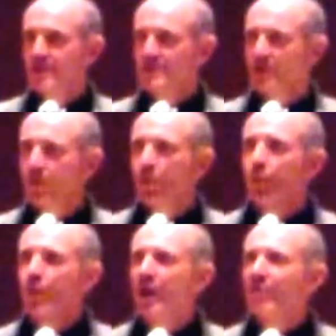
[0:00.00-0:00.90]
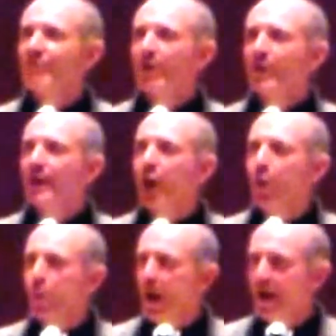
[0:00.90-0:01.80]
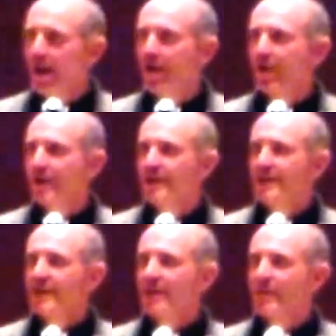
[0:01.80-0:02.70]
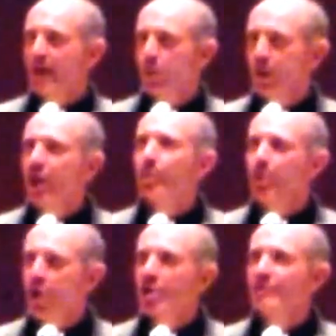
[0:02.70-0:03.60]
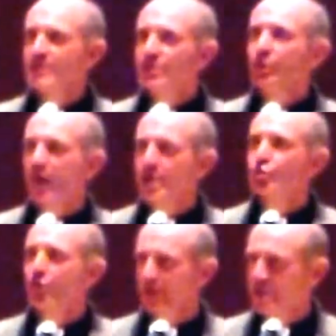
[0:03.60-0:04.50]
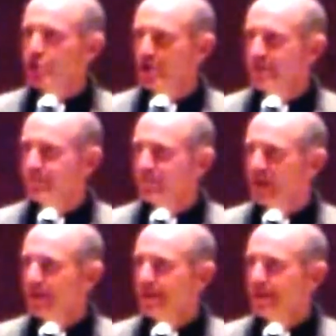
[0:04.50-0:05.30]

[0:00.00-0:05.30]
So we are very aware that we are part of this great tradition.